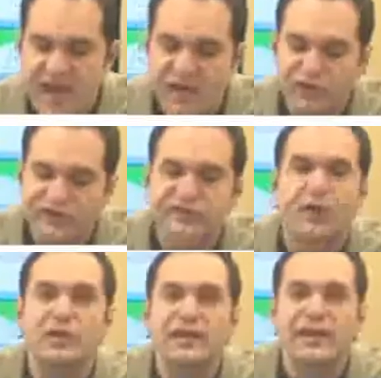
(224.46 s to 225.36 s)
held
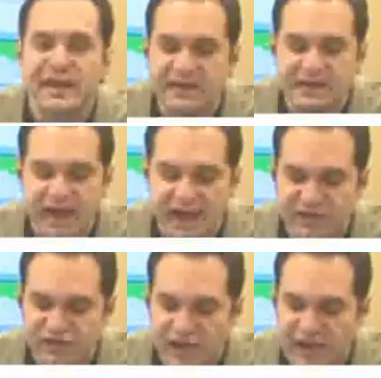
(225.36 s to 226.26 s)
solely in
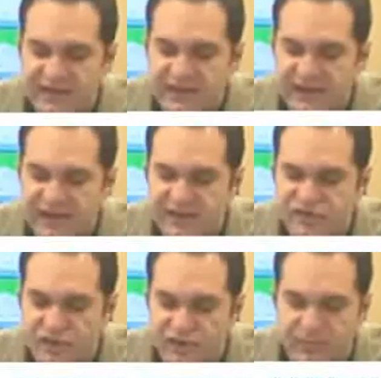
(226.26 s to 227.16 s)
cash and
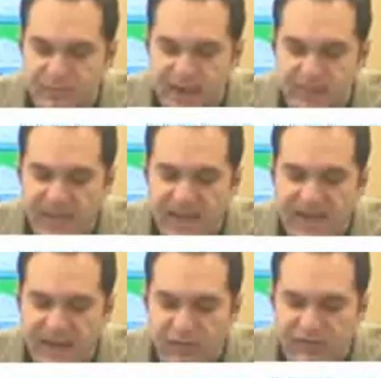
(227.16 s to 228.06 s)
Canadian chartered
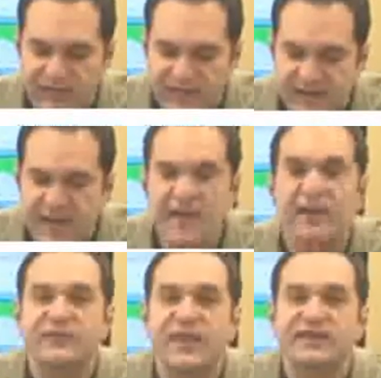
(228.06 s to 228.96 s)
bank-backed guaranteed
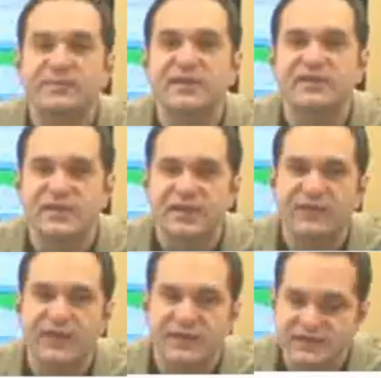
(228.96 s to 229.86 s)
investment
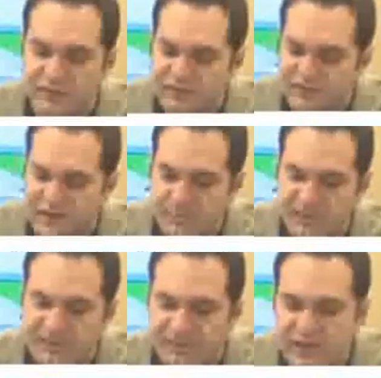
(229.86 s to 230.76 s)
certificates. So this
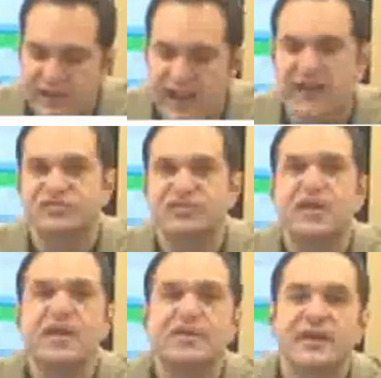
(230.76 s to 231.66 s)
company is fully cash,
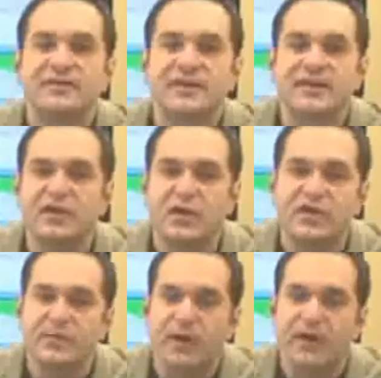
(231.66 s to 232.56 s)
doesn't need to go
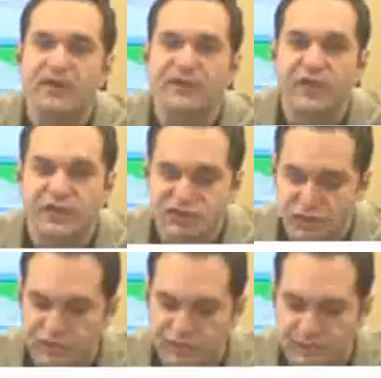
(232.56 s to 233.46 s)
to the market for any
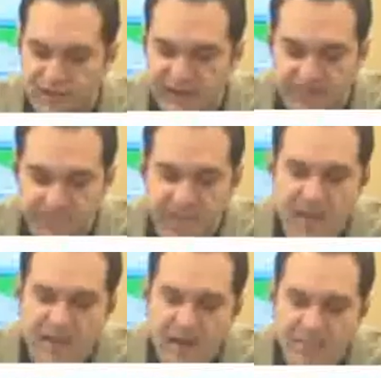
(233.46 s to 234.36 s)
short-term money.
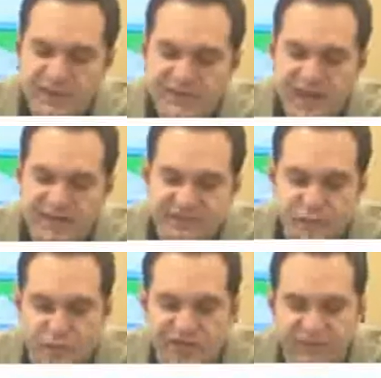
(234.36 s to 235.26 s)
Company's lost at
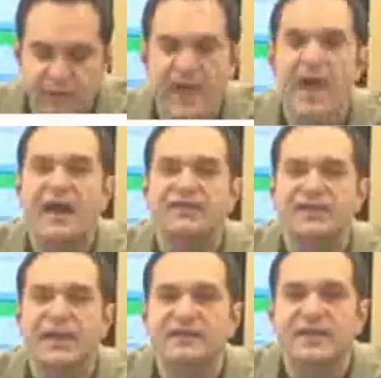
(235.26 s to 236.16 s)
24.5
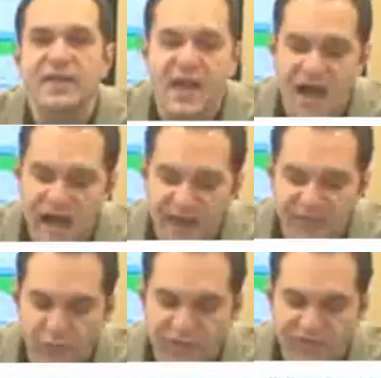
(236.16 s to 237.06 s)
cents, high
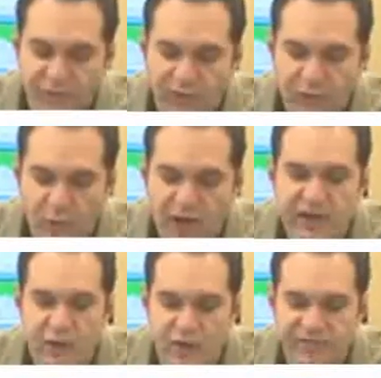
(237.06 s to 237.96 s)
of
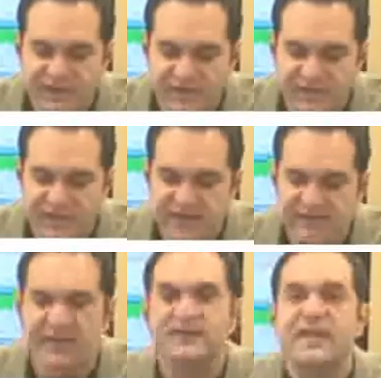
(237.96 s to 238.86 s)
141, low of 17
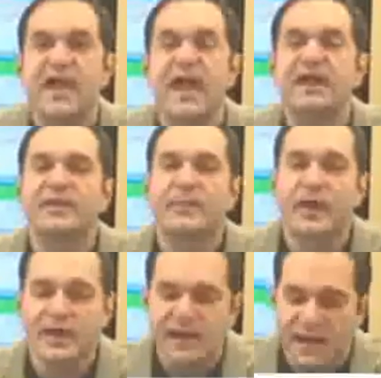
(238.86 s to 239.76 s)
cents, and the
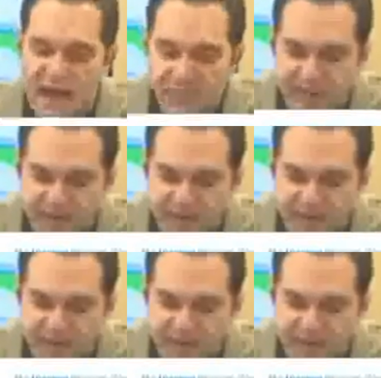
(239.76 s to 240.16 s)
market cap